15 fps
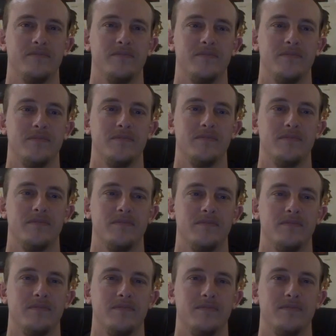
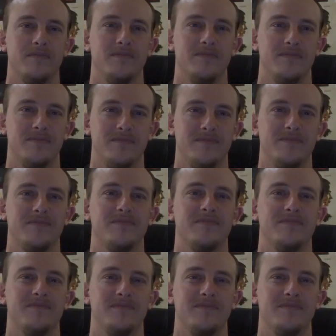
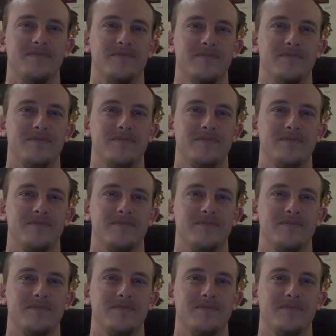(not speaking)